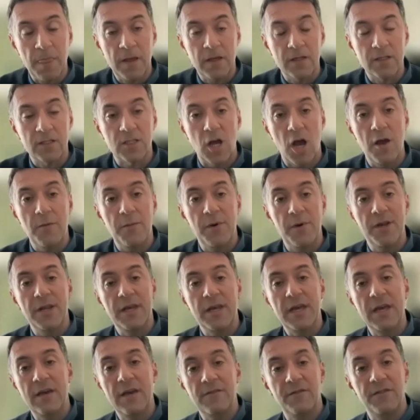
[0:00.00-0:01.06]
Simon,
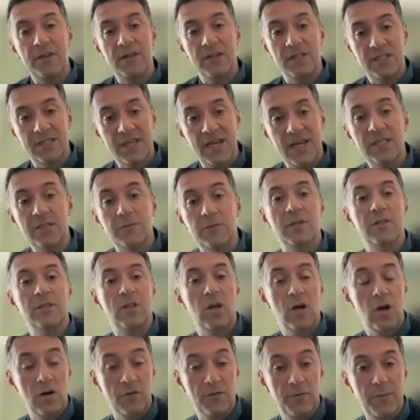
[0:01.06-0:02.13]
if the assessment
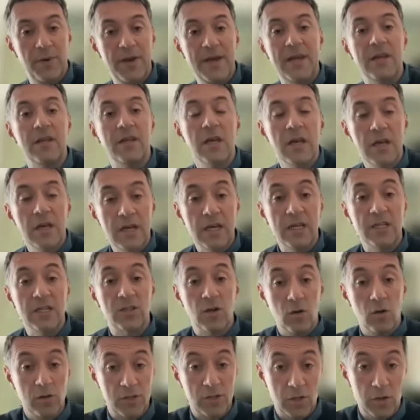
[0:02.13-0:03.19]
of pain is
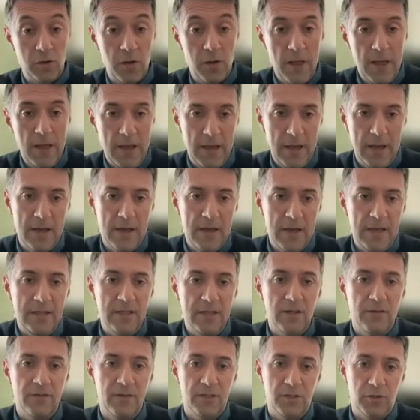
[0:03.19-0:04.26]
also
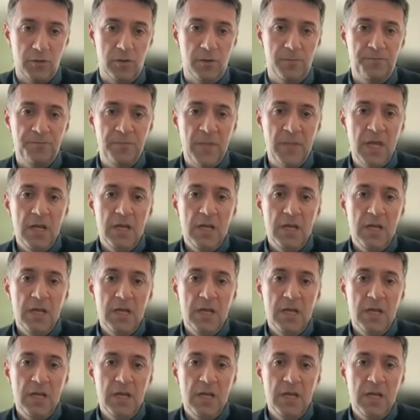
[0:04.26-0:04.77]
individual.